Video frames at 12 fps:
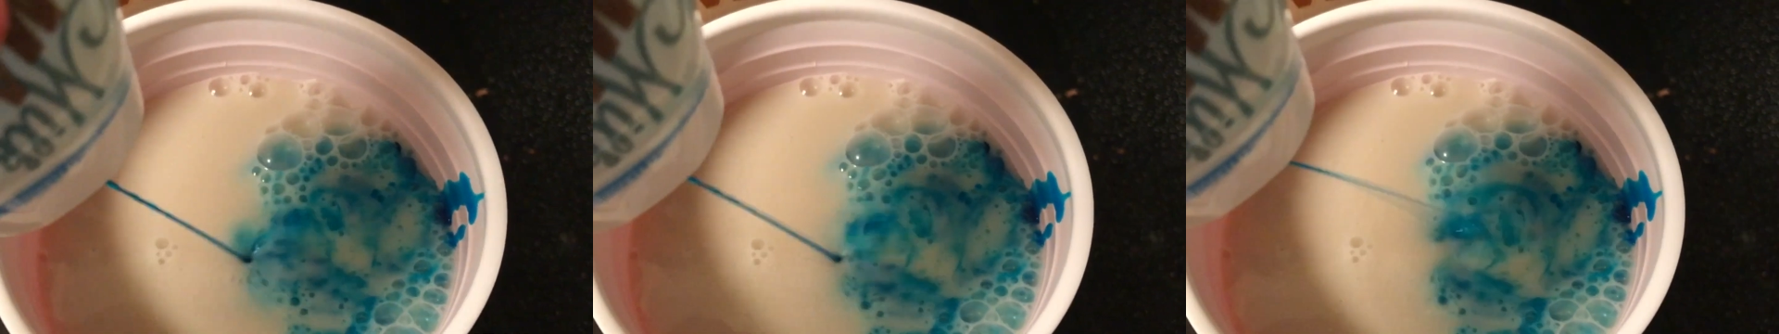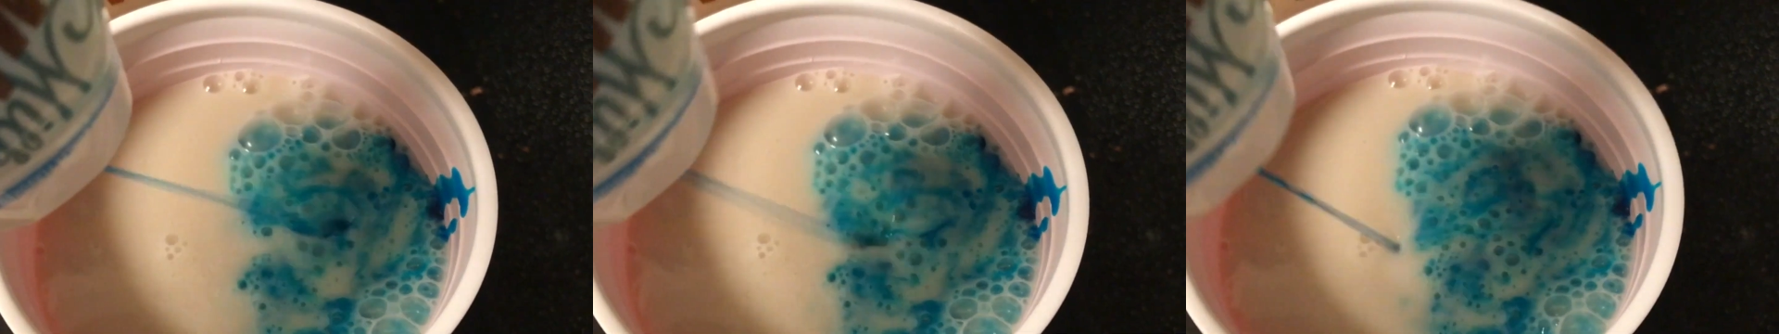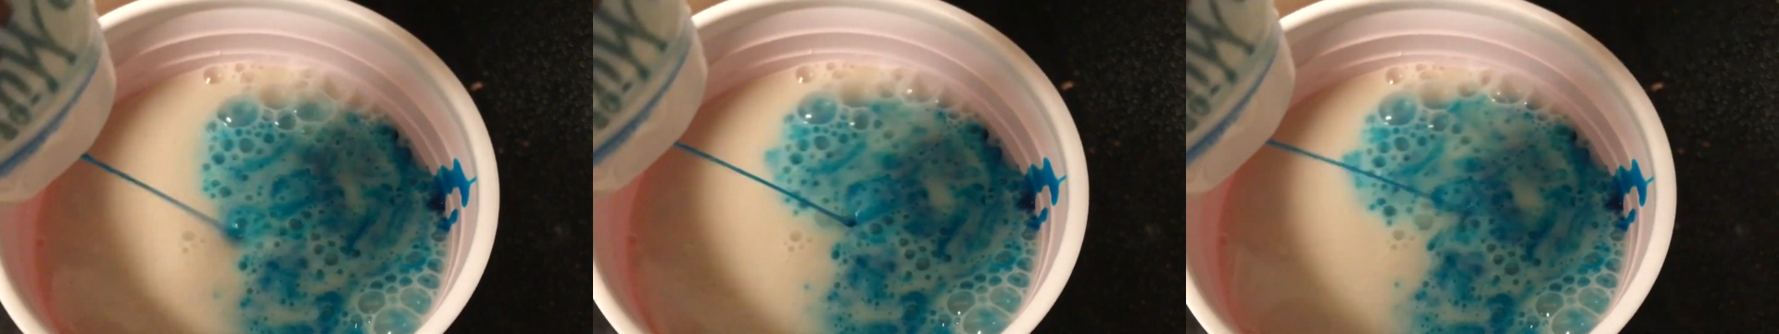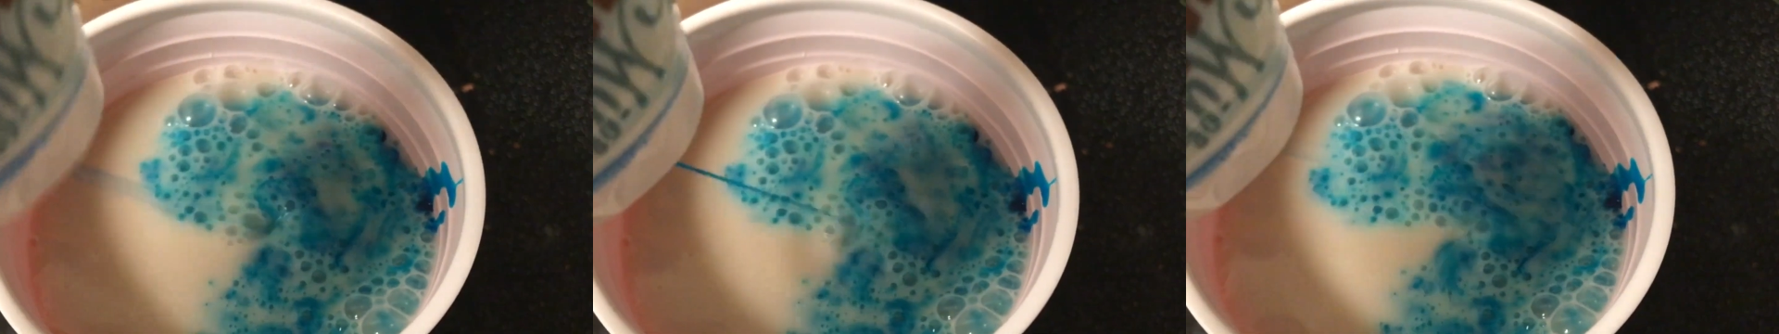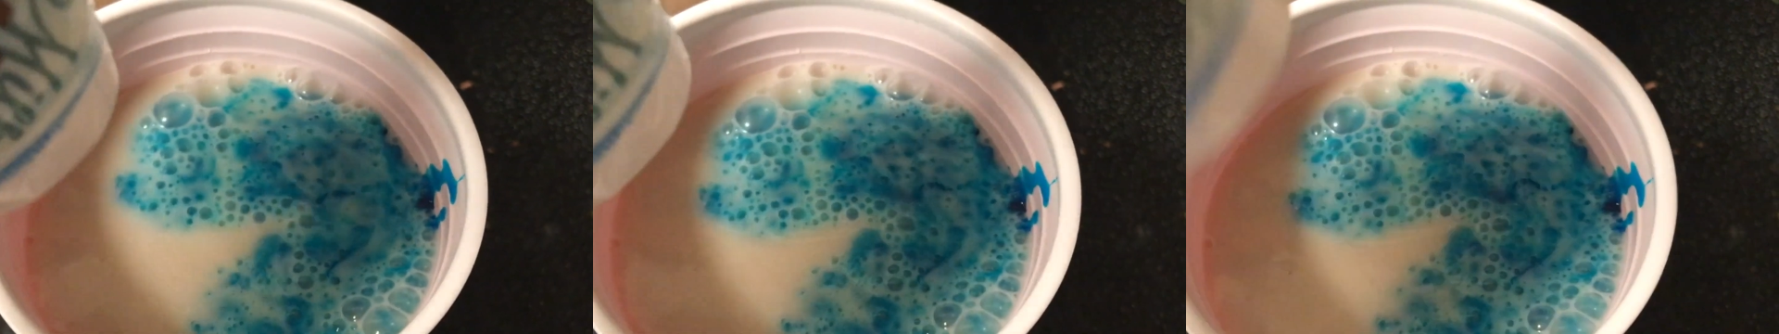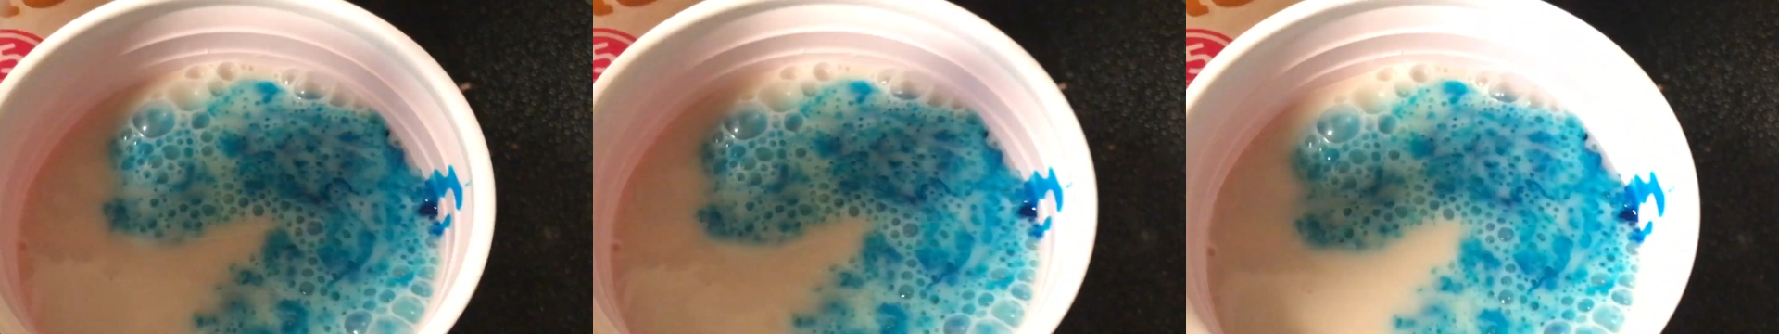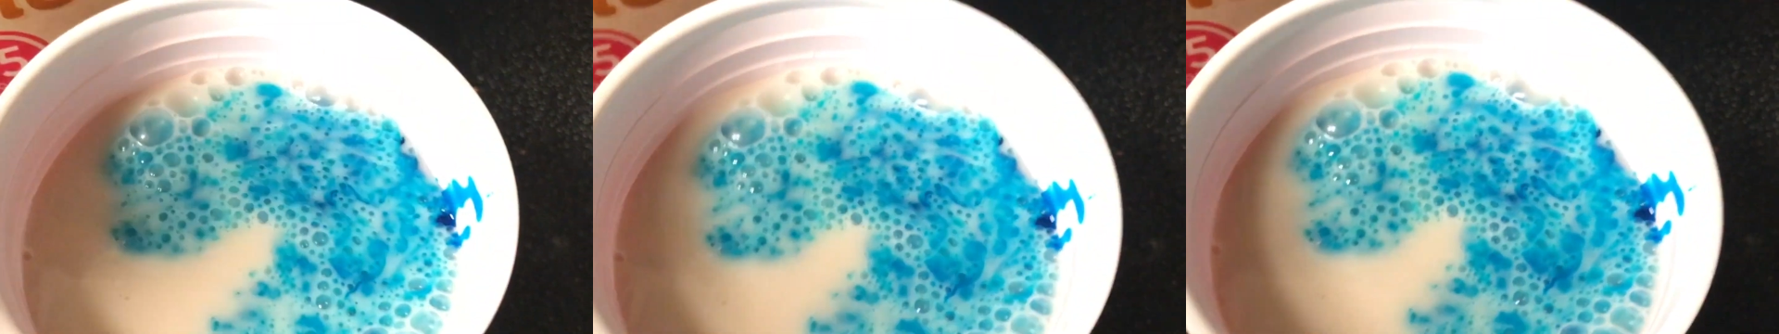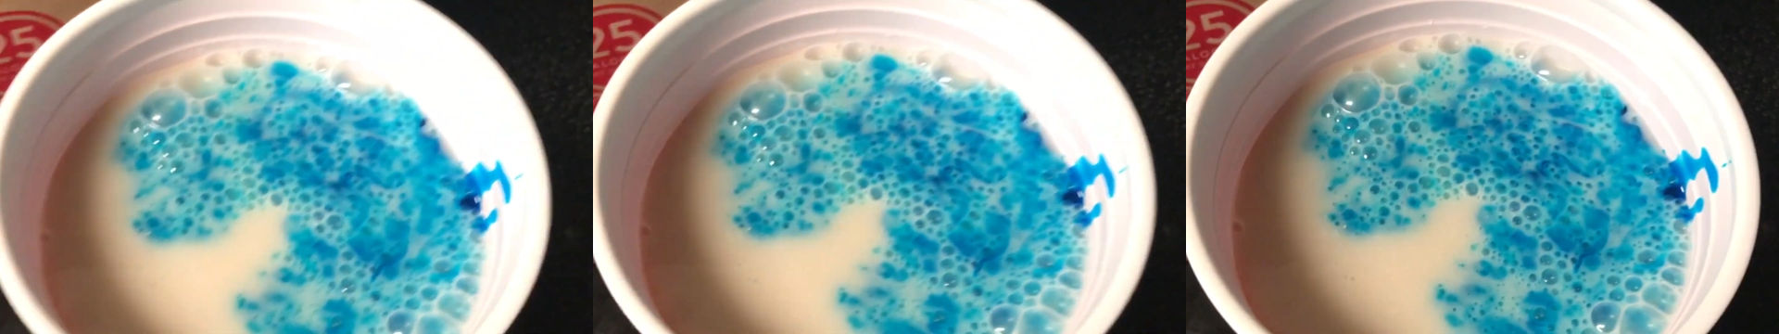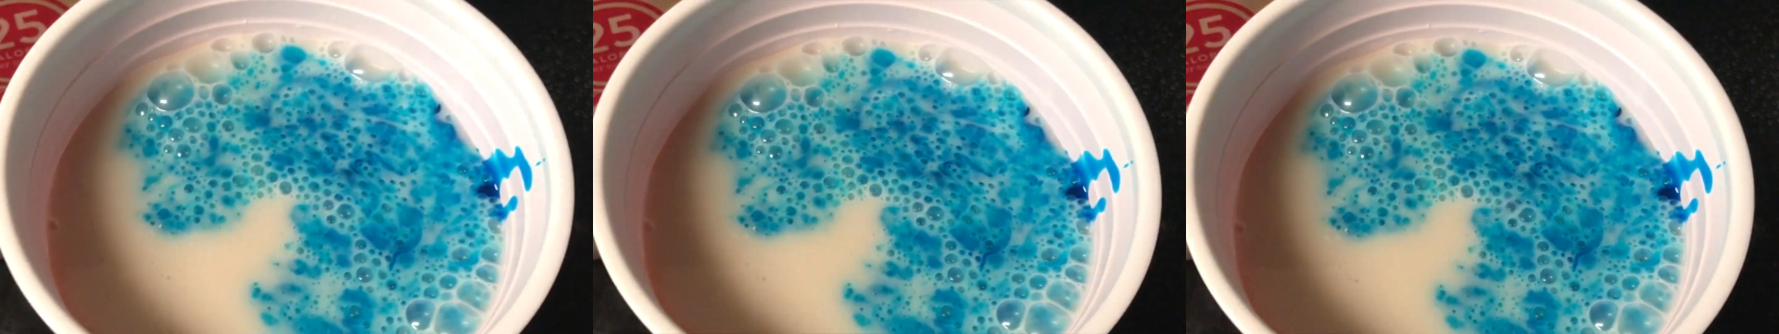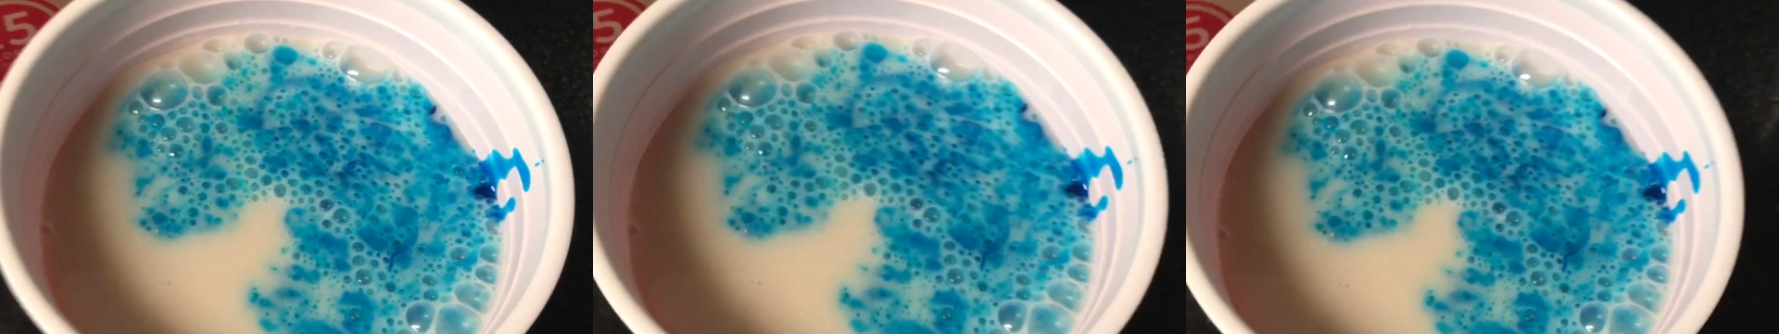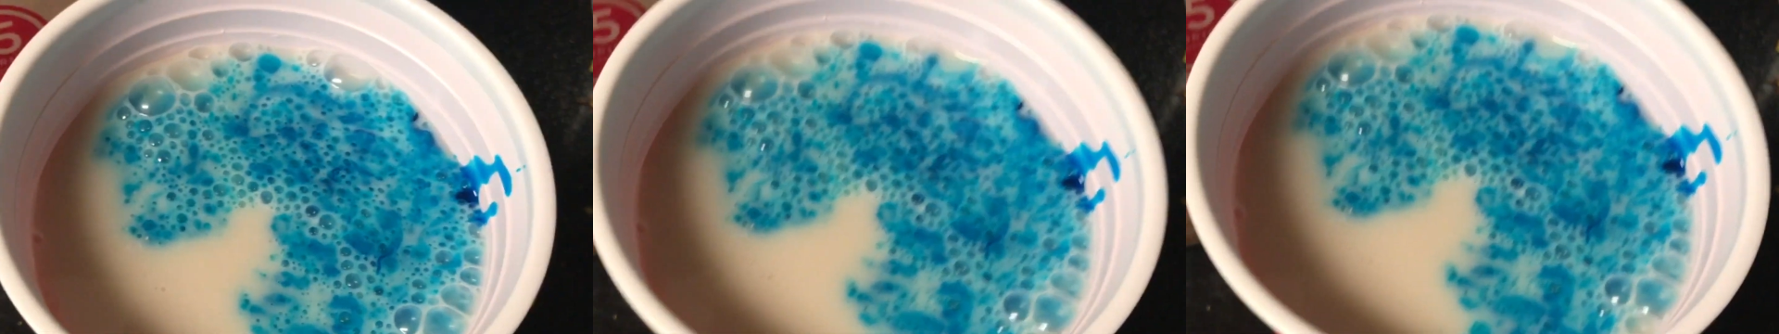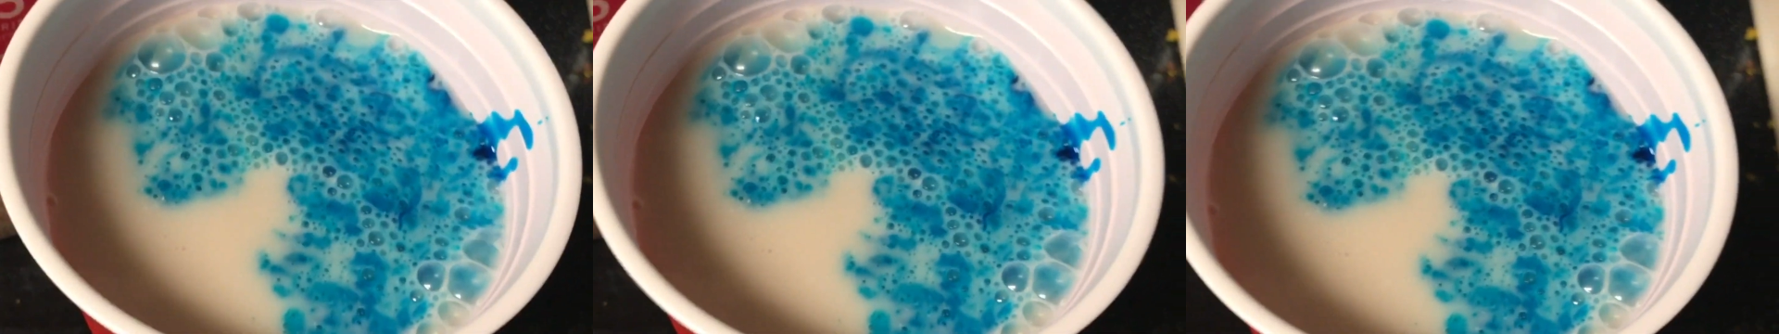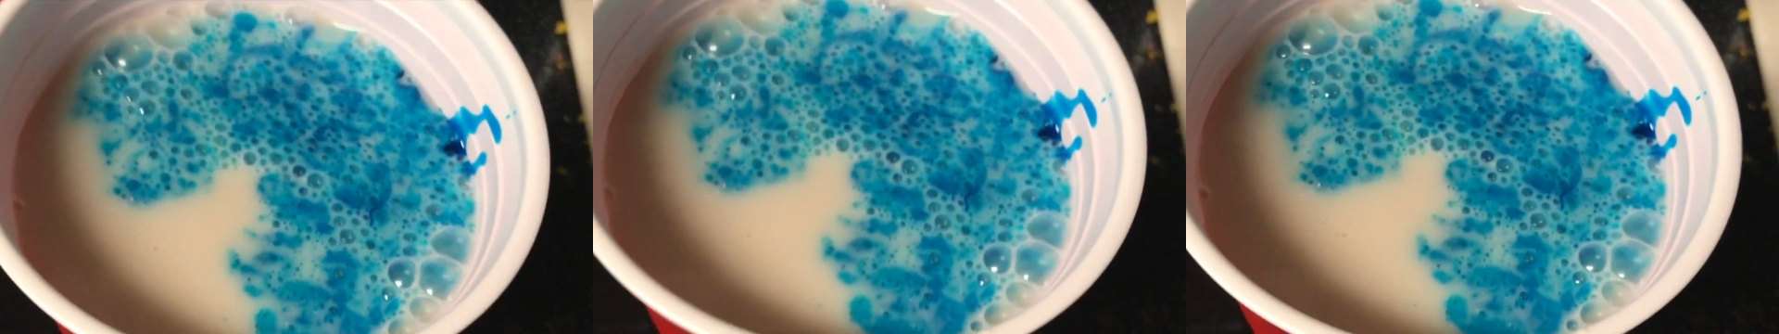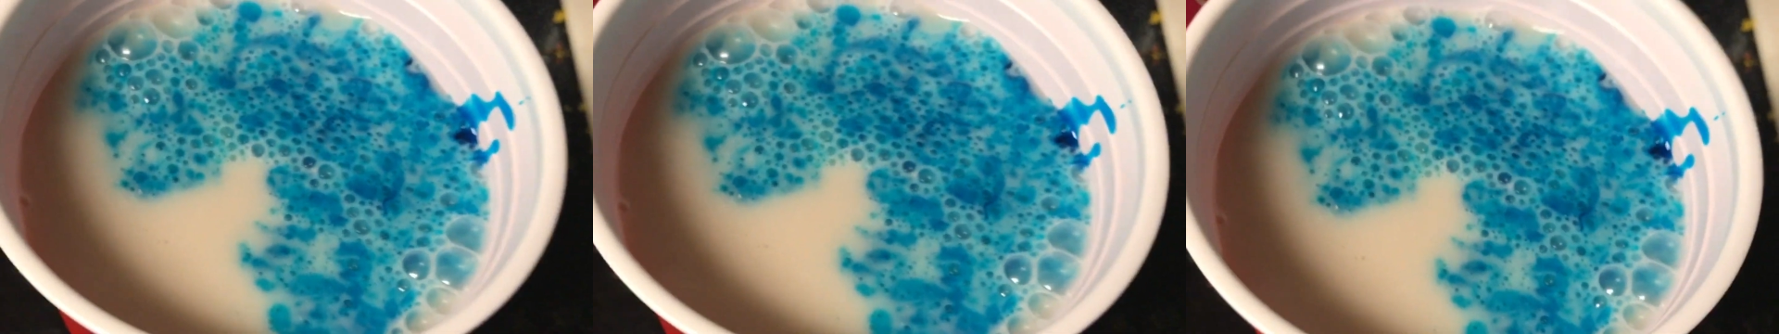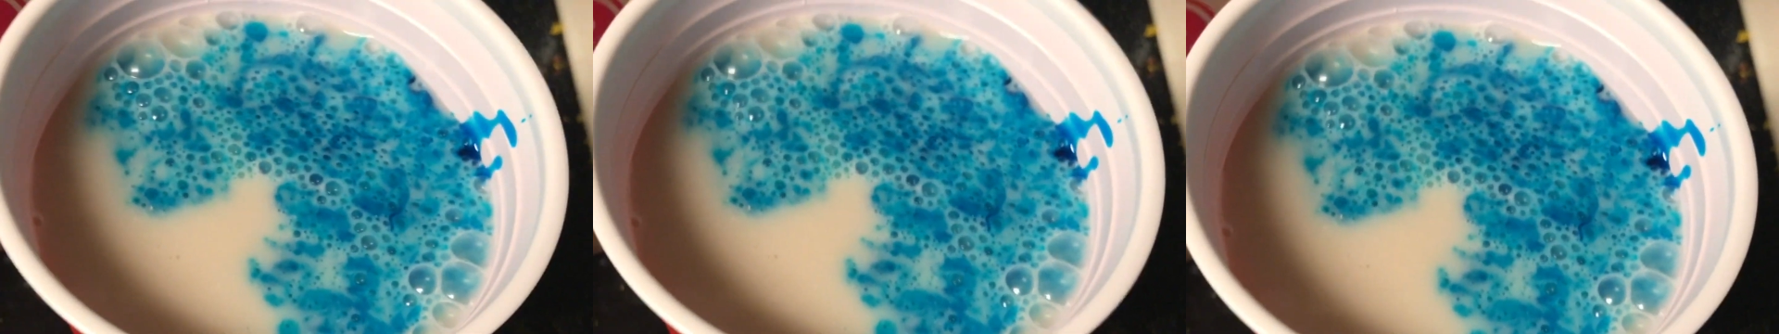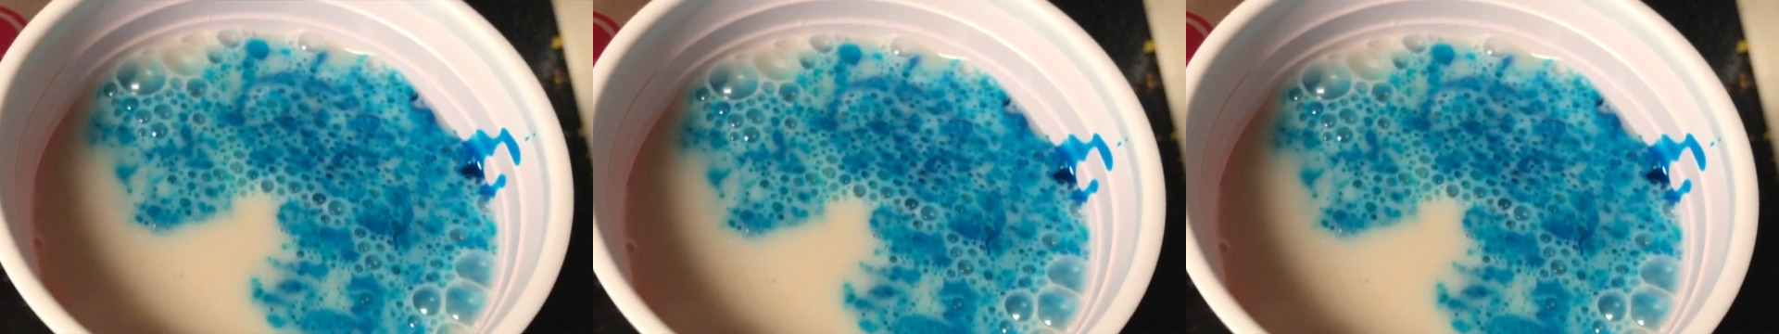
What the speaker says: [unreadable: no face in view]